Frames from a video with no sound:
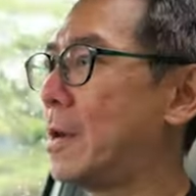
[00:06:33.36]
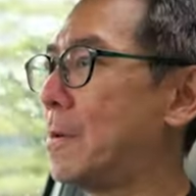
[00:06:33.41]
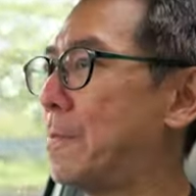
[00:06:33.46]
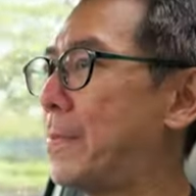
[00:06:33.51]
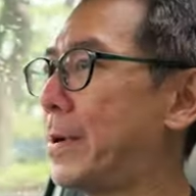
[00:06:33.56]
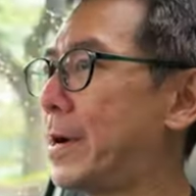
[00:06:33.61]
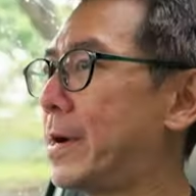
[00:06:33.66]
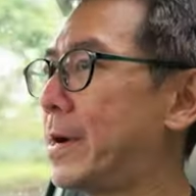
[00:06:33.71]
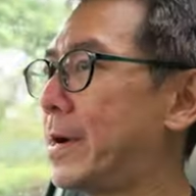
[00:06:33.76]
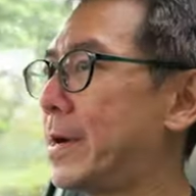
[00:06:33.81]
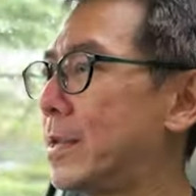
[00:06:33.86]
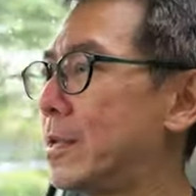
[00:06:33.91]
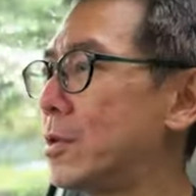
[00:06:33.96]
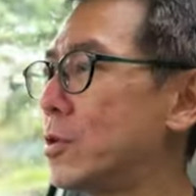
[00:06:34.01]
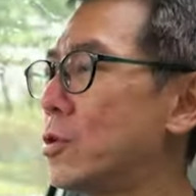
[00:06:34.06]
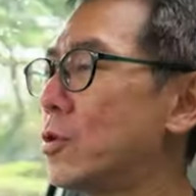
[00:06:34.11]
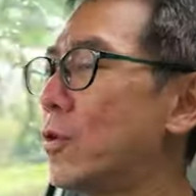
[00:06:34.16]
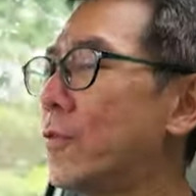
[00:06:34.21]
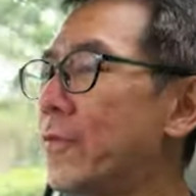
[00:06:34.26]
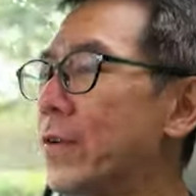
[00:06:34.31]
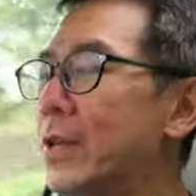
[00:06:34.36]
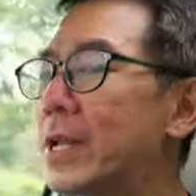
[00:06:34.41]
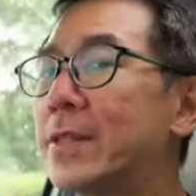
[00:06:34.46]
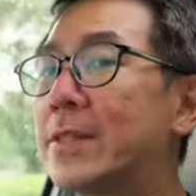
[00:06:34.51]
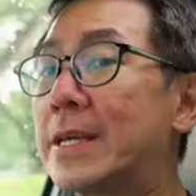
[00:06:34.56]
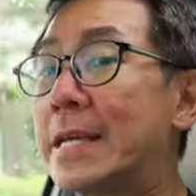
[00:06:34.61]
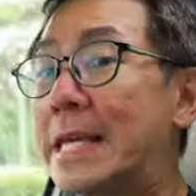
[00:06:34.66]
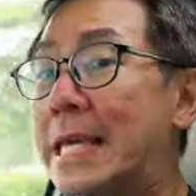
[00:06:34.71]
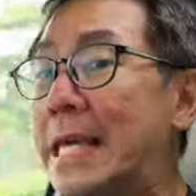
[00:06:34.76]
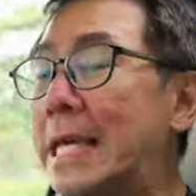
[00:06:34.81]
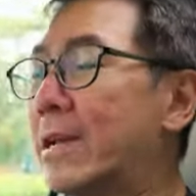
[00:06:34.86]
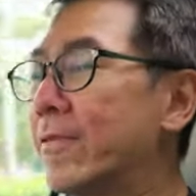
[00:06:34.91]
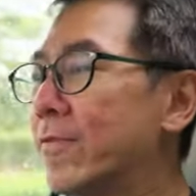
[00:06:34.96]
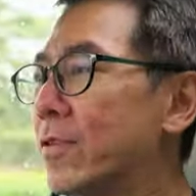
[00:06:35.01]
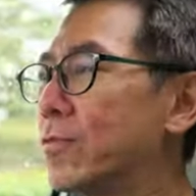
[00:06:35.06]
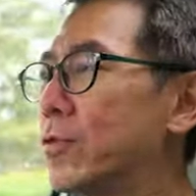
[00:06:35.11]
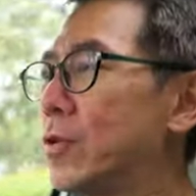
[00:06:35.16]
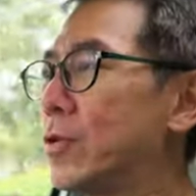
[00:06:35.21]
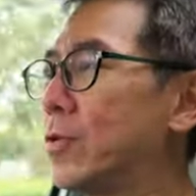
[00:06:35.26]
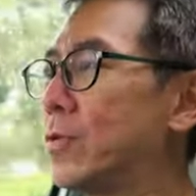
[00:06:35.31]
But you don't feel like the king of
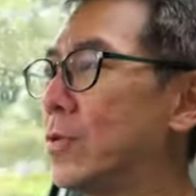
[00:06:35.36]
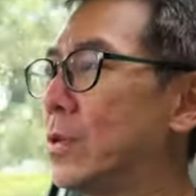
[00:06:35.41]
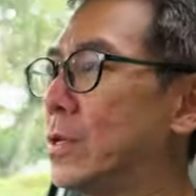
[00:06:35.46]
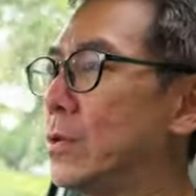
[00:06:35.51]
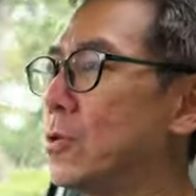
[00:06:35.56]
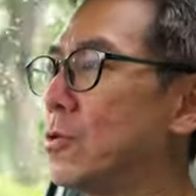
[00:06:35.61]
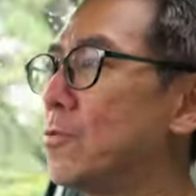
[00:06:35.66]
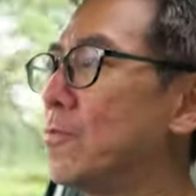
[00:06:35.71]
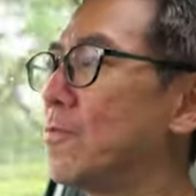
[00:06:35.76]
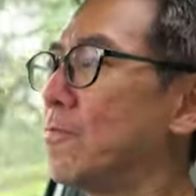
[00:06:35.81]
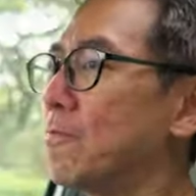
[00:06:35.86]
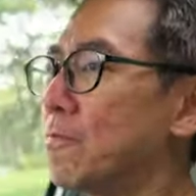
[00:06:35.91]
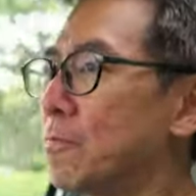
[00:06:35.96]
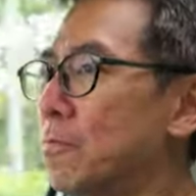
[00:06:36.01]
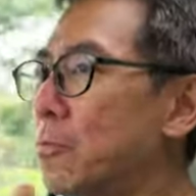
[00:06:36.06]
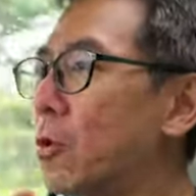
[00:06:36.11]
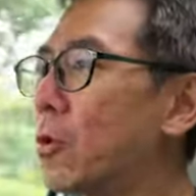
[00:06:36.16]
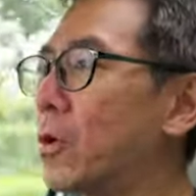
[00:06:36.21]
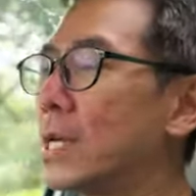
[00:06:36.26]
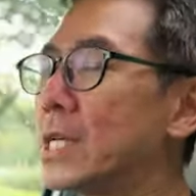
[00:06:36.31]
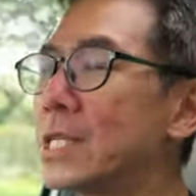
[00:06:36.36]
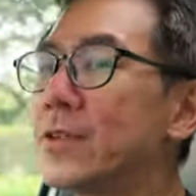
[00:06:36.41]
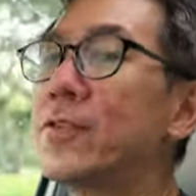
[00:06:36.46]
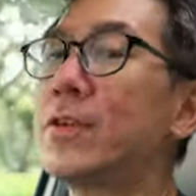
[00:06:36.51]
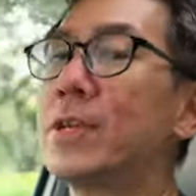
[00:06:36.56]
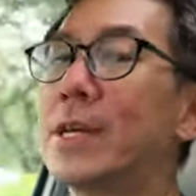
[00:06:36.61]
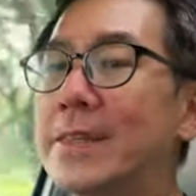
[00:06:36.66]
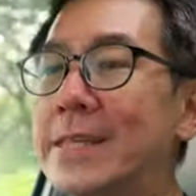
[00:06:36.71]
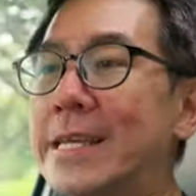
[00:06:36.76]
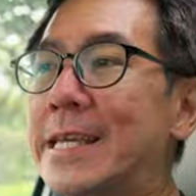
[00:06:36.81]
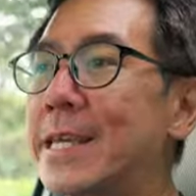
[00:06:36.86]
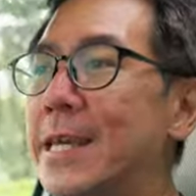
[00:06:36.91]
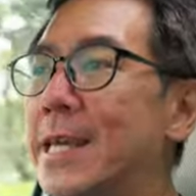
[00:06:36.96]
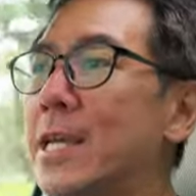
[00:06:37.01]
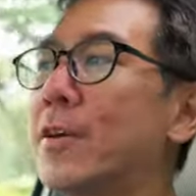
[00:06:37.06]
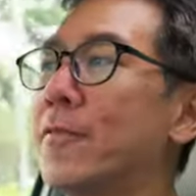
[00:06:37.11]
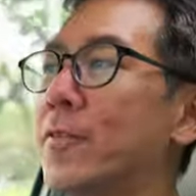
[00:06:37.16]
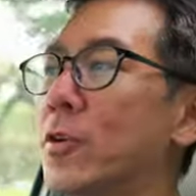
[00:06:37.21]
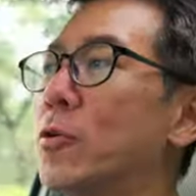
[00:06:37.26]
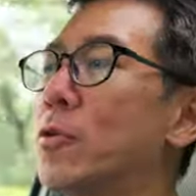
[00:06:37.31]
the road. You more or less feel like the
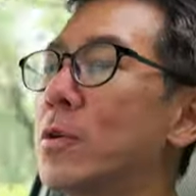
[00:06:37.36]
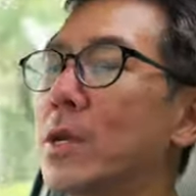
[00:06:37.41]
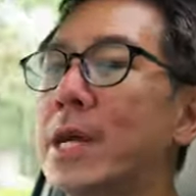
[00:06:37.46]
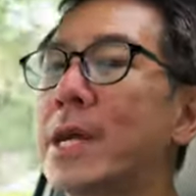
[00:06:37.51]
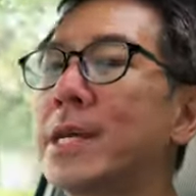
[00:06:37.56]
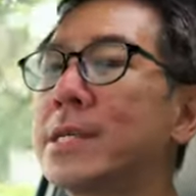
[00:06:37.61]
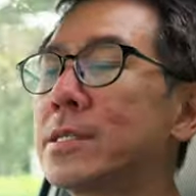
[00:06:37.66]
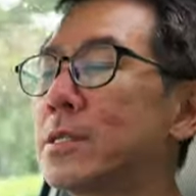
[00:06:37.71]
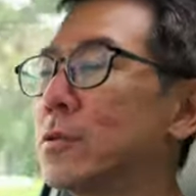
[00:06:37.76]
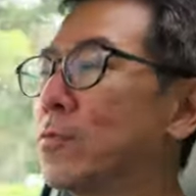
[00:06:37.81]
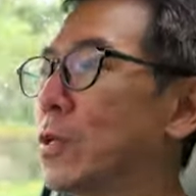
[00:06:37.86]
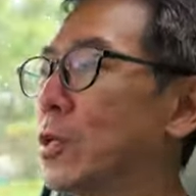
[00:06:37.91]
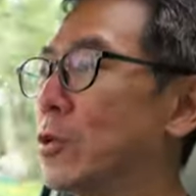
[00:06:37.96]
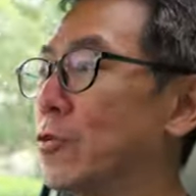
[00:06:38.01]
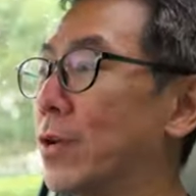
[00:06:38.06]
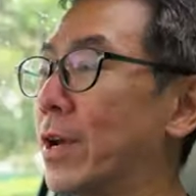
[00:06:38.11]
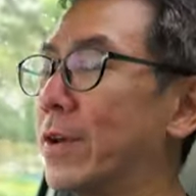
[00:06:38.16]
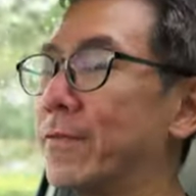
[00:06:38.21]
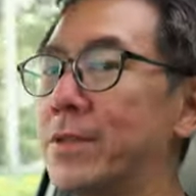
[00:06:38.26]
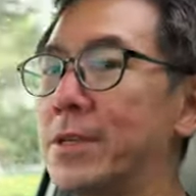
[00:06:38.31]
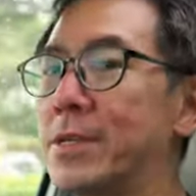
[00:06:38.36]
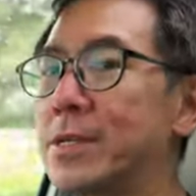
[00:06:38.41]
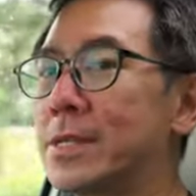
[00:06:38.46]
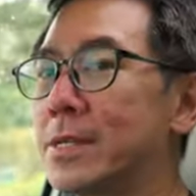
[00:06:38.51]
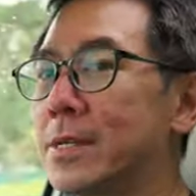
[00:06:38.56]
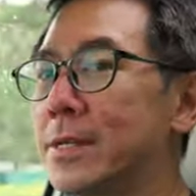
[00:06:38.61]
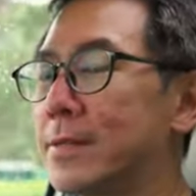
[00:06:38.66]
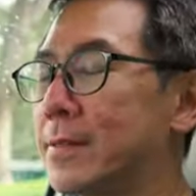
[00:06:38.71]
king of your own castle when you drive this.